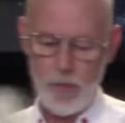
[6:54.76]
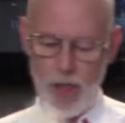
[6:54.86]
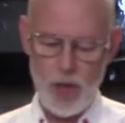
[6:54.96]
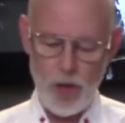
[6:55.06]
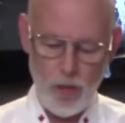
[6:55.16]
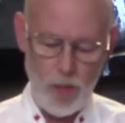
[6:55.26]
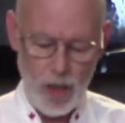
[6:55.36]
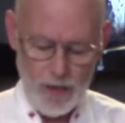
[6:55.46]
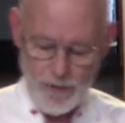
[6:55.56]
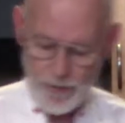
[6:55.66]
measured them
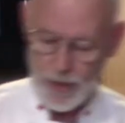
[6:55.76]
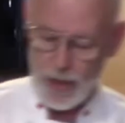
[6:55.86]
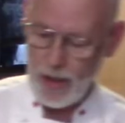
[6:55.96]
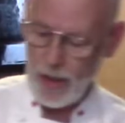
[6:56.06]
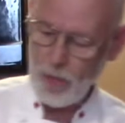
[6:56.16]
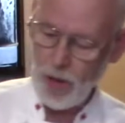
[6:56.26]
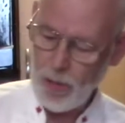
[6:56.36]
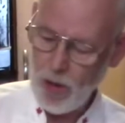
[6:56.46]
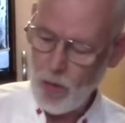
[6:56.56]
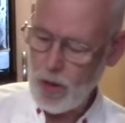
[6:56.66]
off, and then I put them
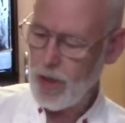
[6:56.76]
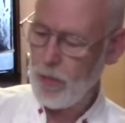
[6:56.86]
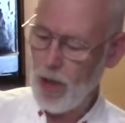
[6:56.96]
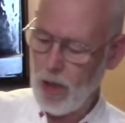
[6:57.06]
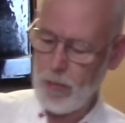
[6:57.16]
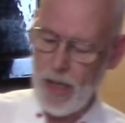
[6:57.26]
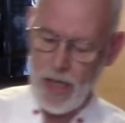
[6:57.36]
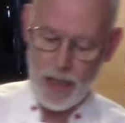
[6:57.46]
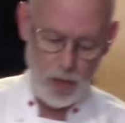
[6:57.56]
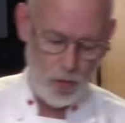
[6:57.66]
into a Ziploc
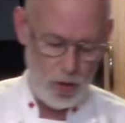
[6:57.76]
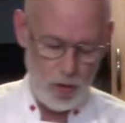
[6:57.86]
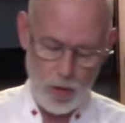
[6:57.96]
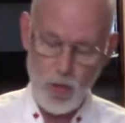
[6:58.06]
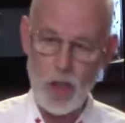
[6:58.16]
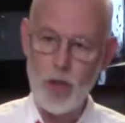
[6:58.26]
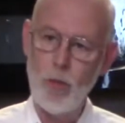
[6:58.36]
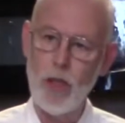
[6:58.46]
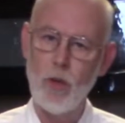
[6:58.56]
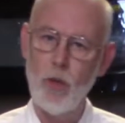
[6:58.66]
bag and crushed them
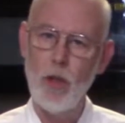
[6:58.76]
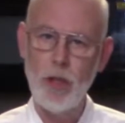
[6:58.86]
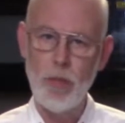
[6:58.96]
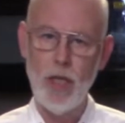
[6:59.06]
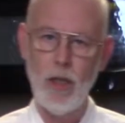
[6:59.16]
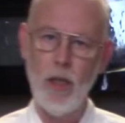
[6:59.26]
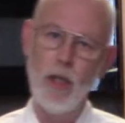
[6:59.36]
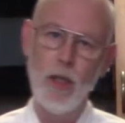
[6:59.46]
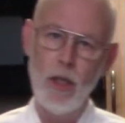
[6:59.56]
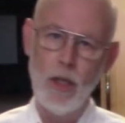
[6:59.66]
with a rolling pin,
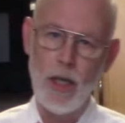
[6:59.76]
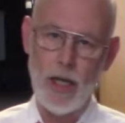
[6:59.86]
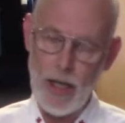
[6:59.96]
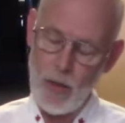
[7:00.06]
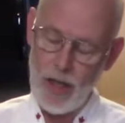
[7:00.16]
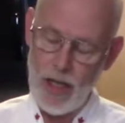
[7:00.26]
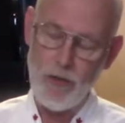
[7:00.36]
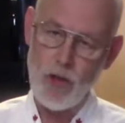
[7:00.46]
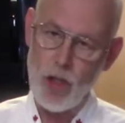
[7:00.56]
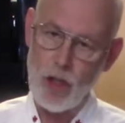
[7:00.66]
and now I
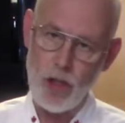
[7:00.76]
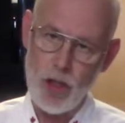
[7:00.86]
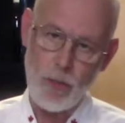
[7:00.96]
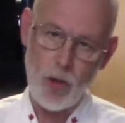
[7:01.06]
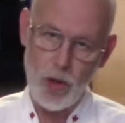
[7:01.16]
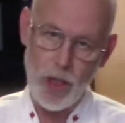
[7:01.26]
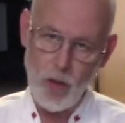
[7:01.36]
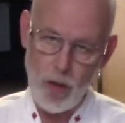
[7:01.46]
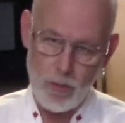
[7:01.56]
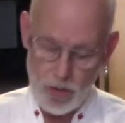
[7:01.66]
have chocolate chip cookie
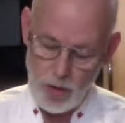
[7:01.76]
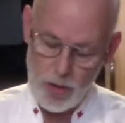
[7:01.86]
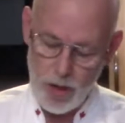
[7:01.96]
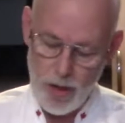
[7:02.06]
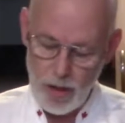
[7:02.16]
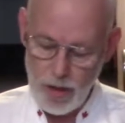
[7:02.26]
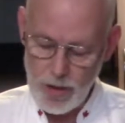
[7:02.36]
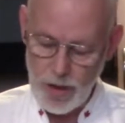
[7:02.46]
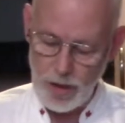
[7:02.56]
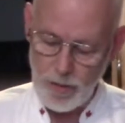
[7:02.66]
crumbs. You'll see that in a
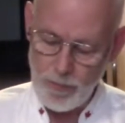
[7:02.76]
second.